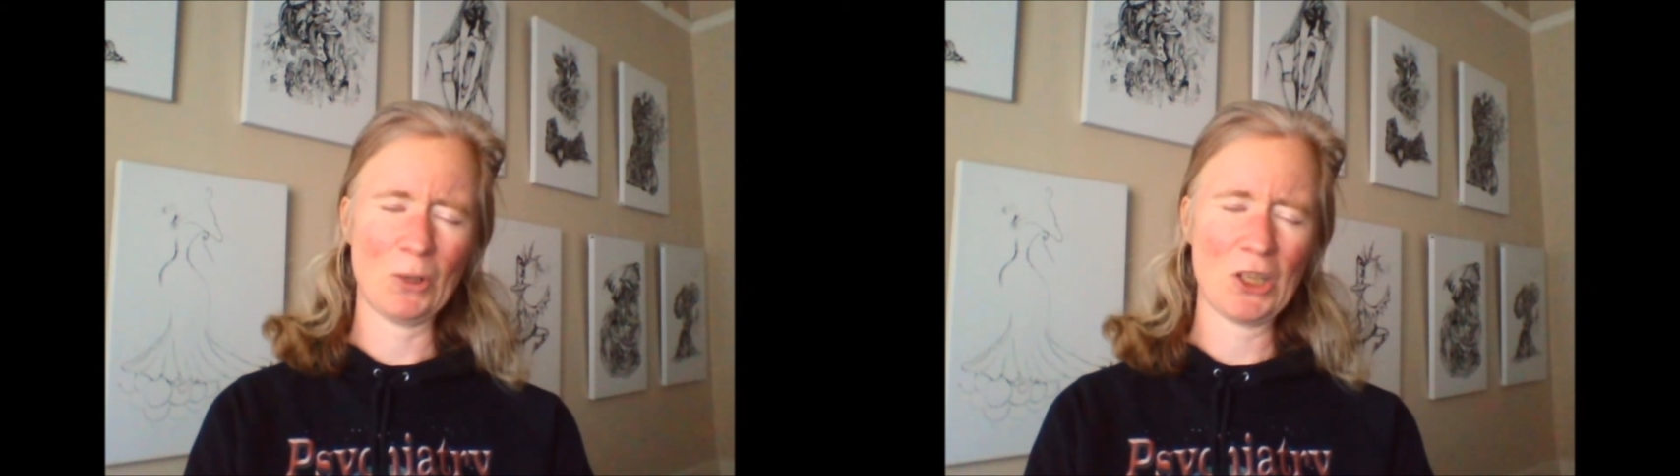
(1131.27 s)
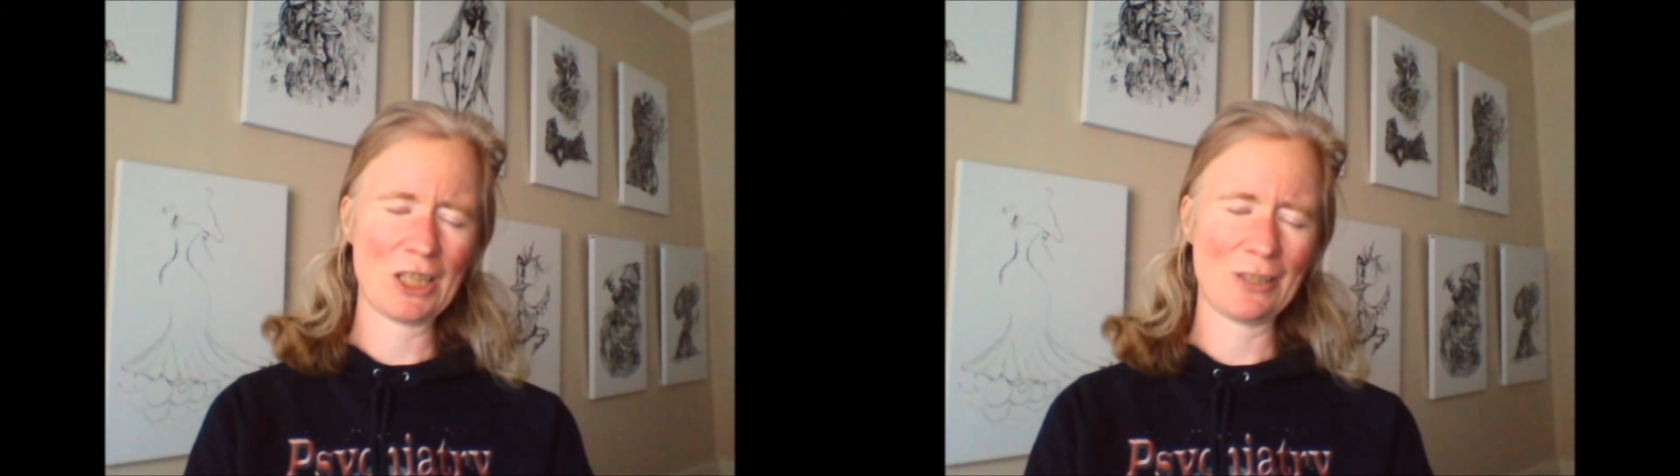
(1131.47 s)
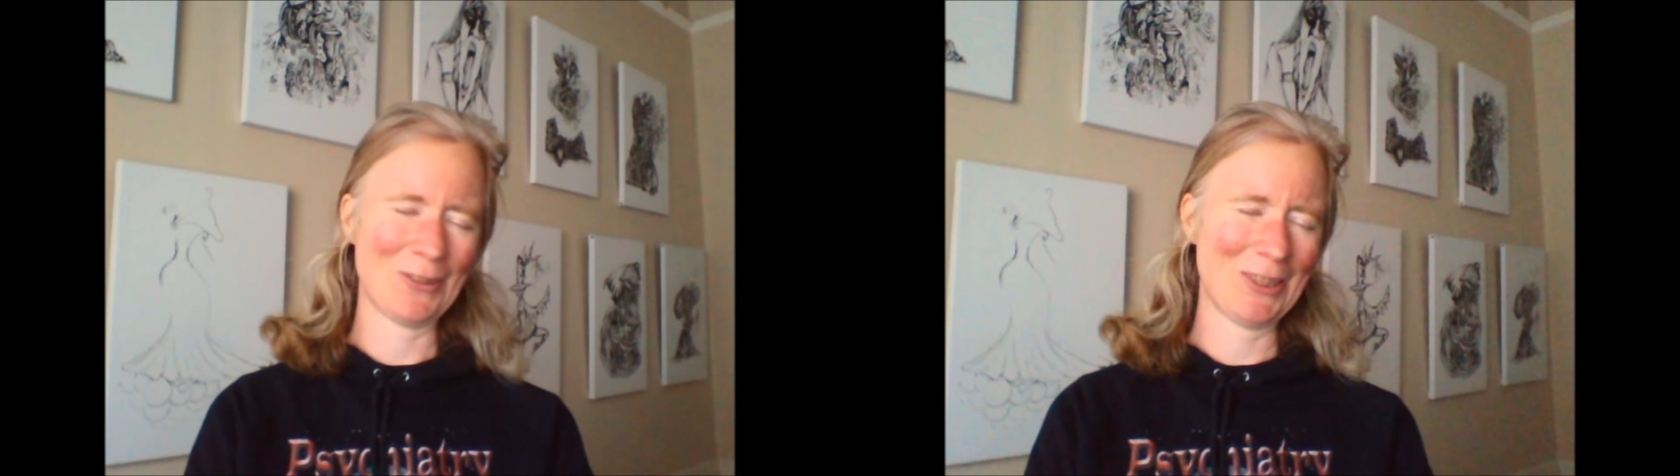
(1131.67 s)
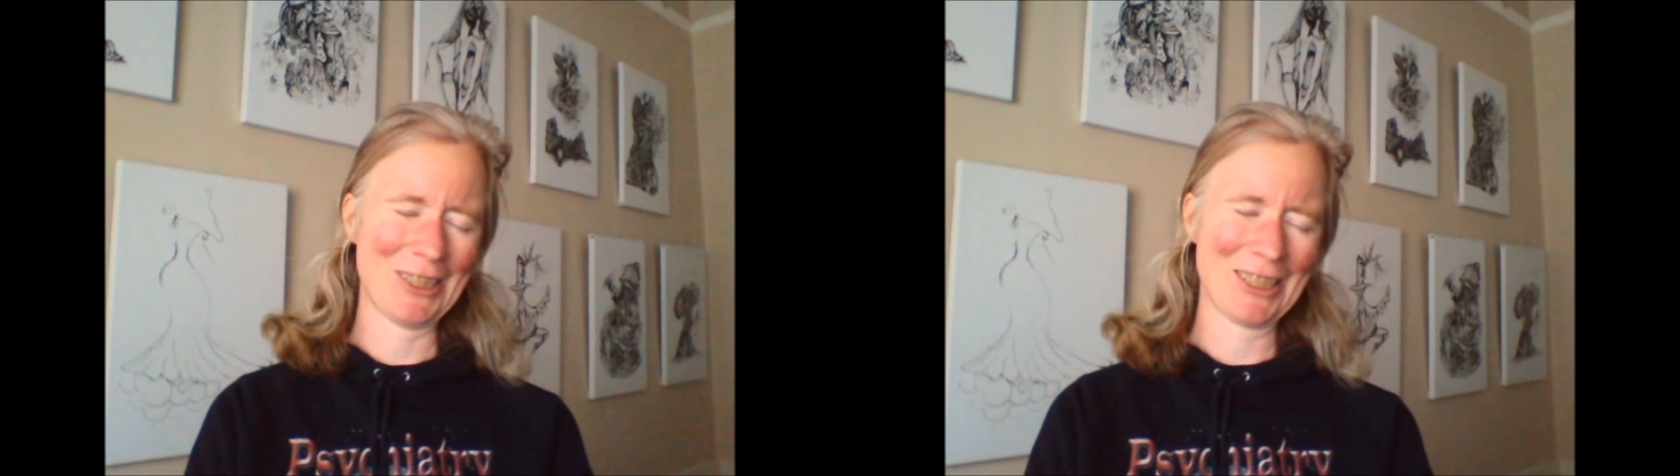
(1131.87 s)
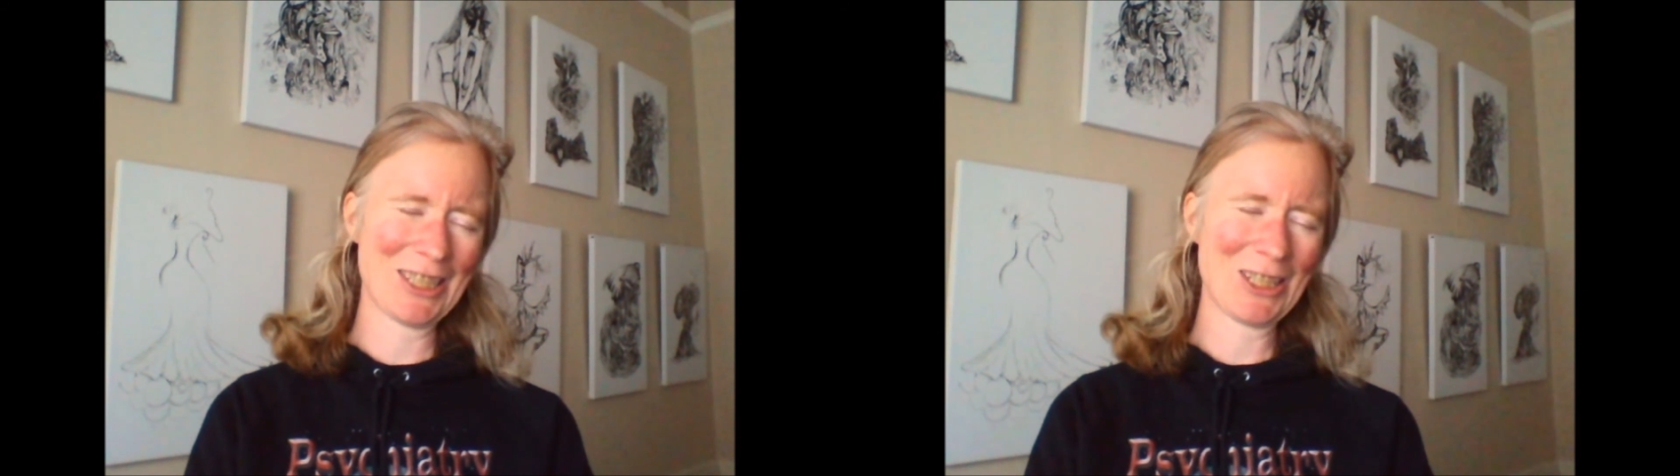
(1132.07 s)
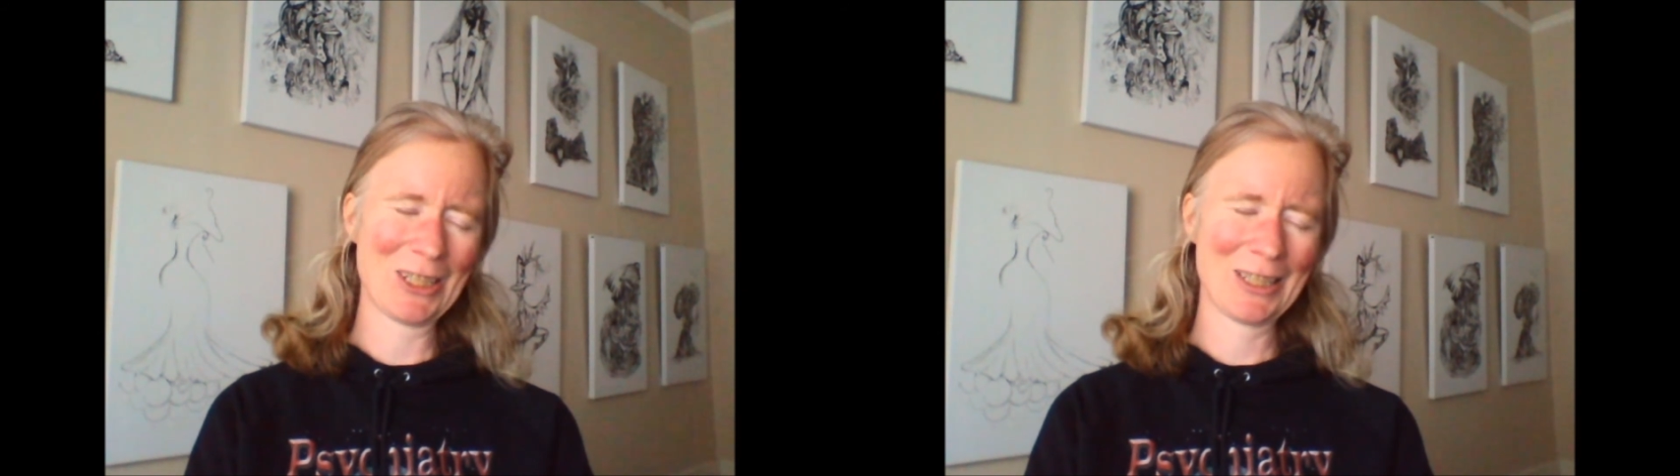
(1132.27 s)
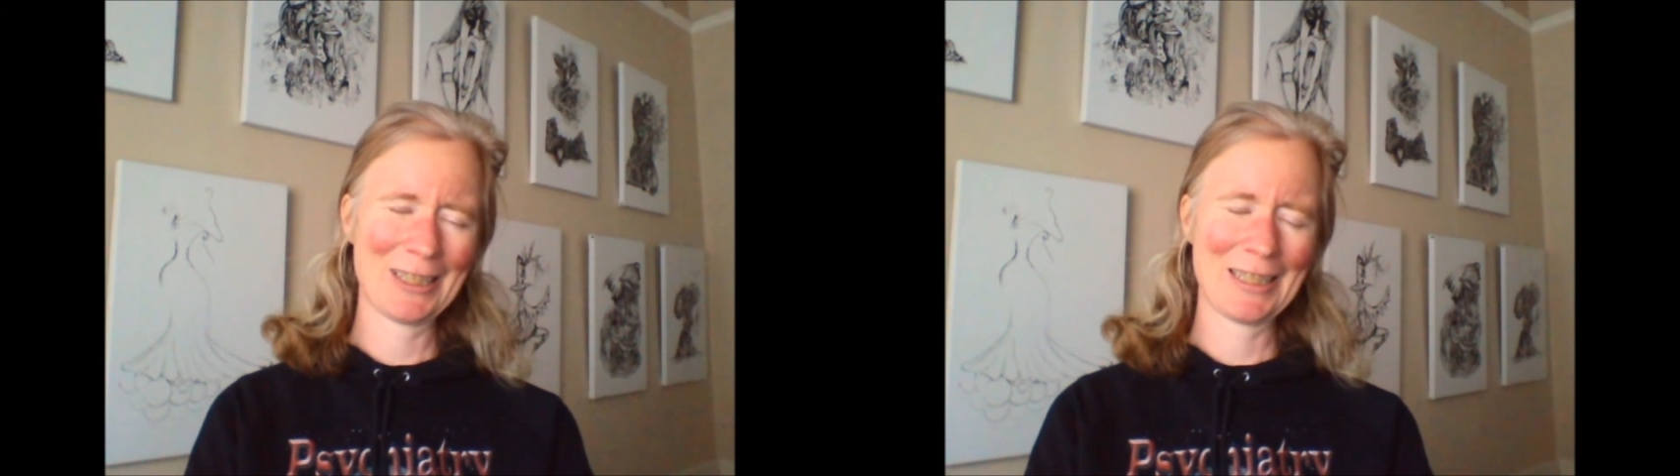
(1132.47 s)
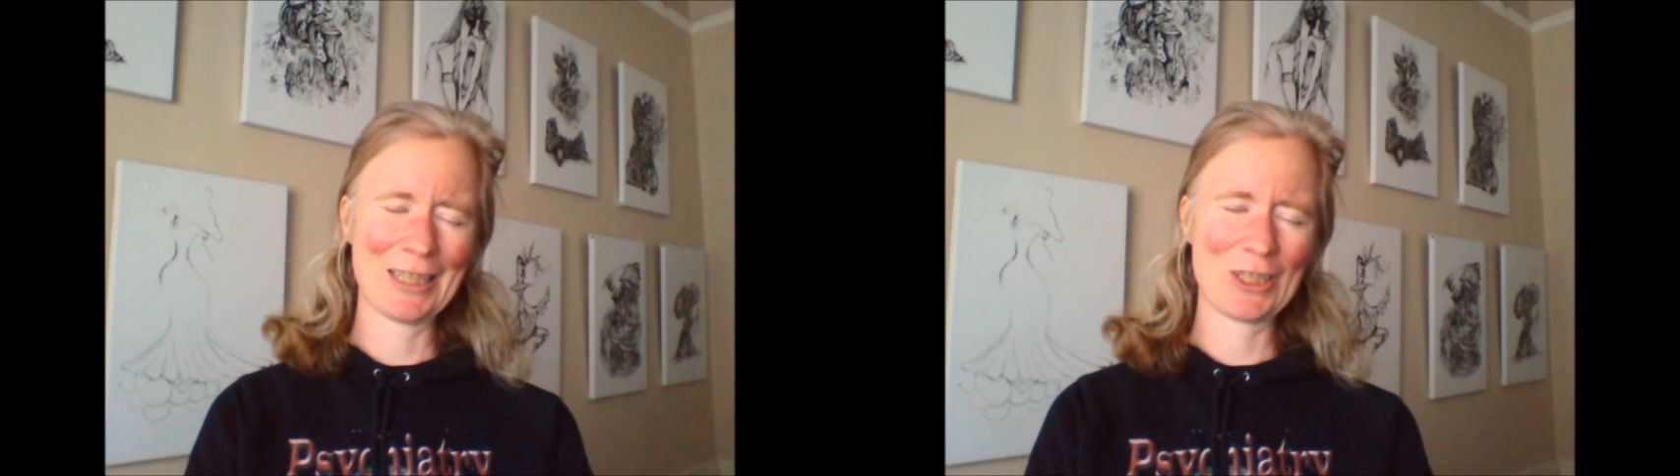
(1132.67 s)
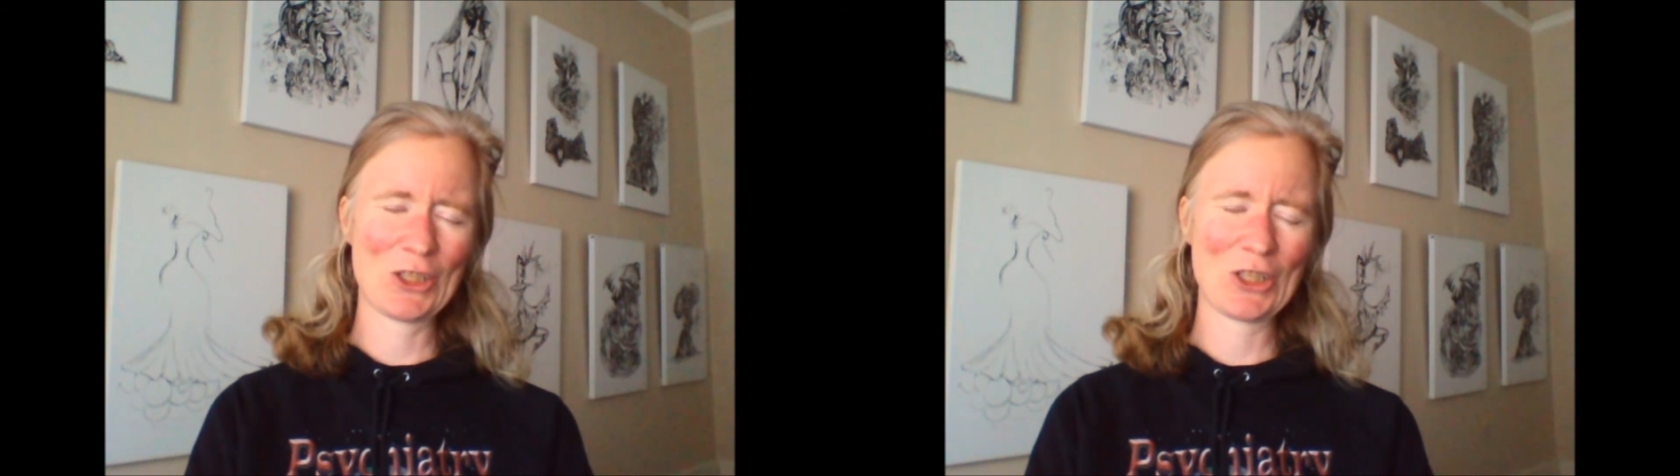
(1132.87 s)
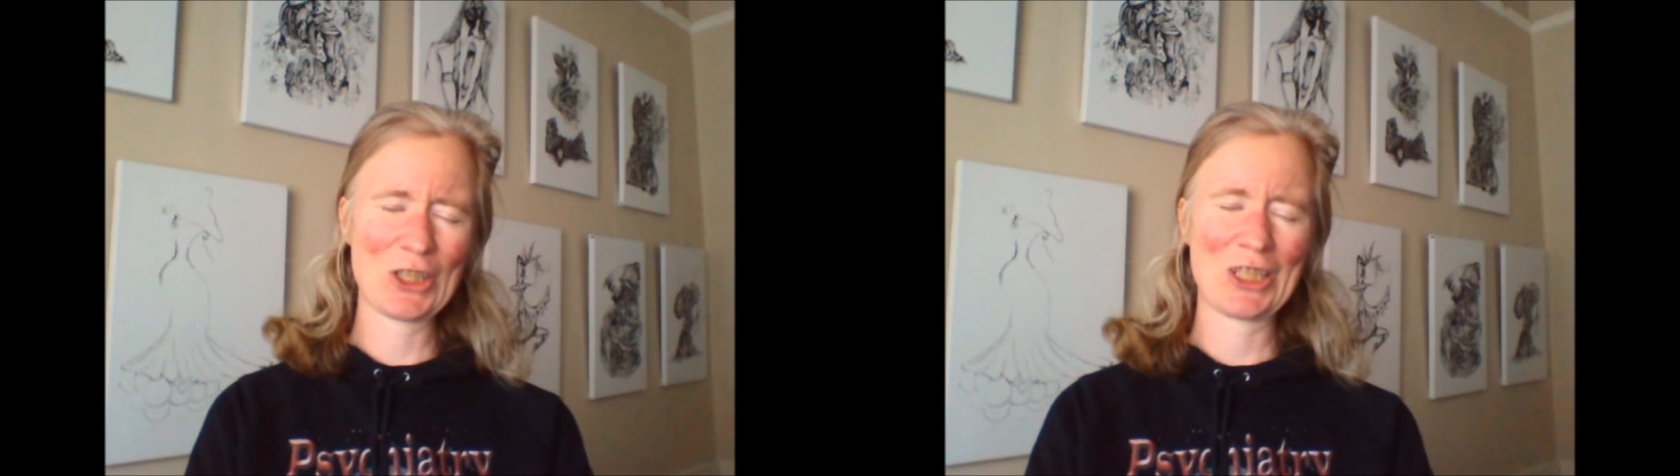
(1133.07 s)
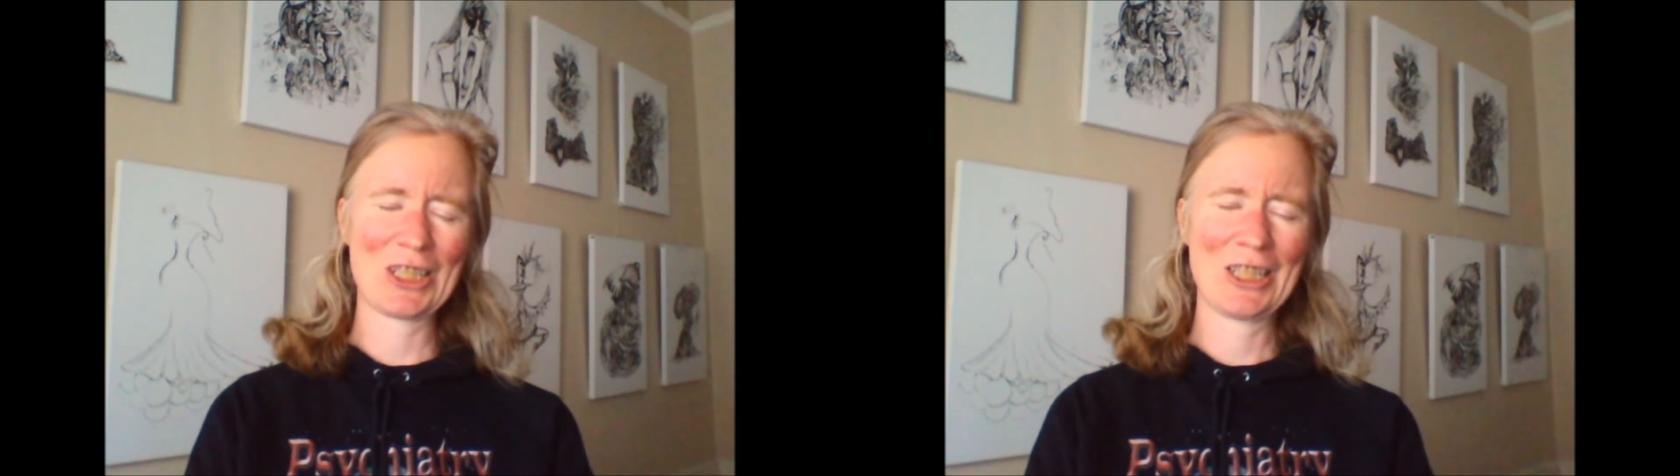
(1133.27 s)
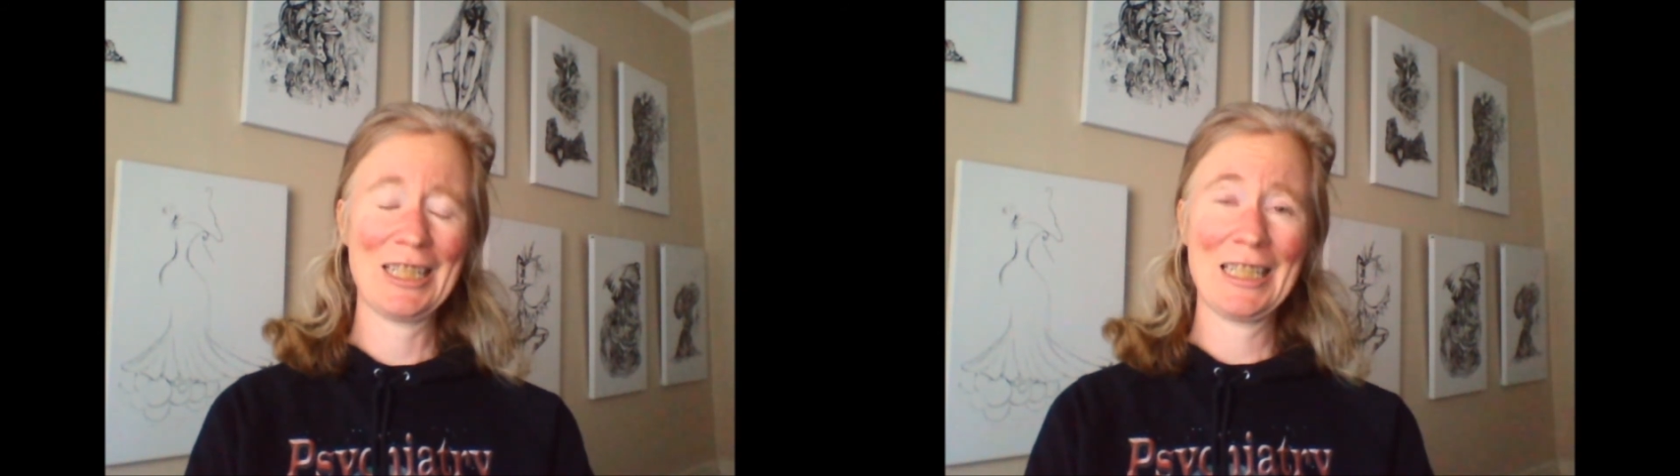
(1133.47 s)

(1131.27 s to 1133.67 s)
worst of it, It's just,